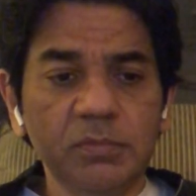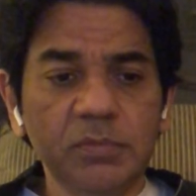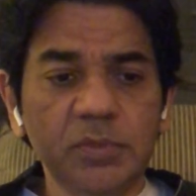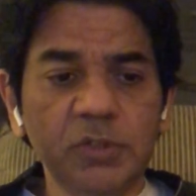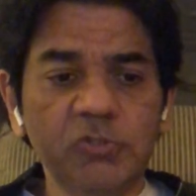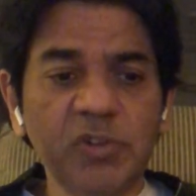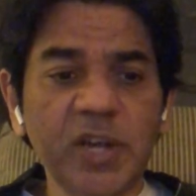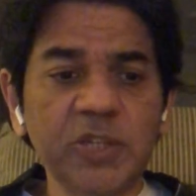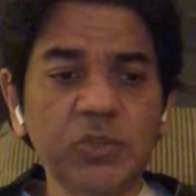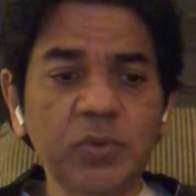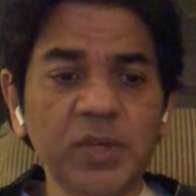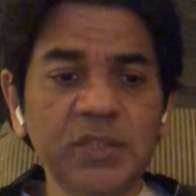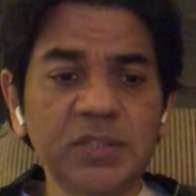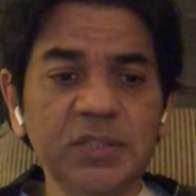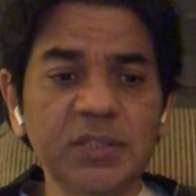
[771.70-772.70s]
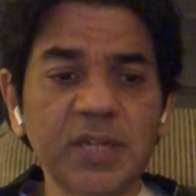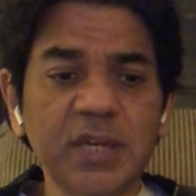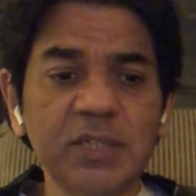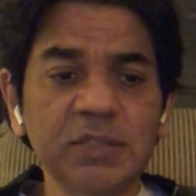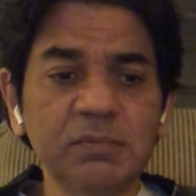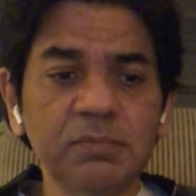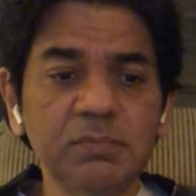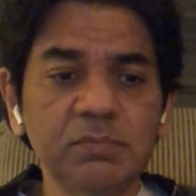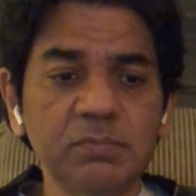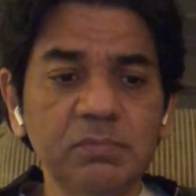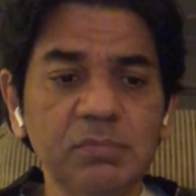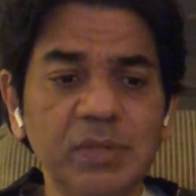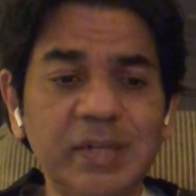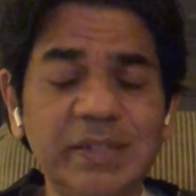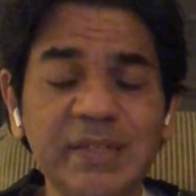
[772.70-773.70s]
He tries to exercise
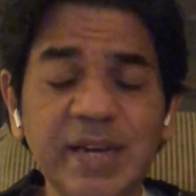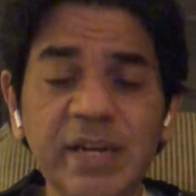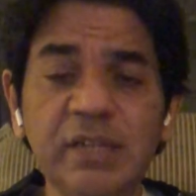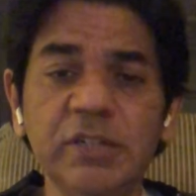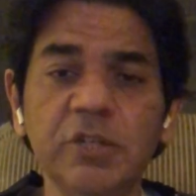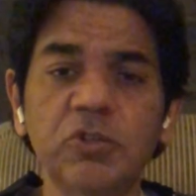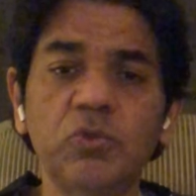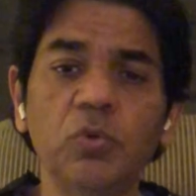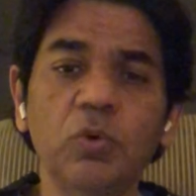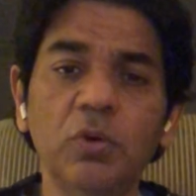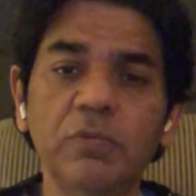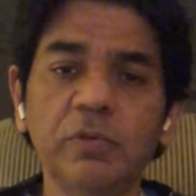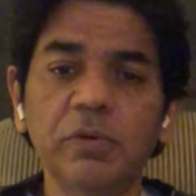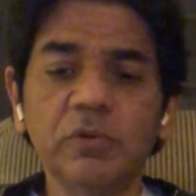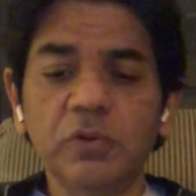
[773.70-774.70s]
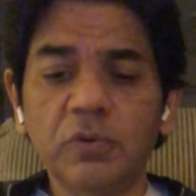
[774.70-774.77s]
a tight control over,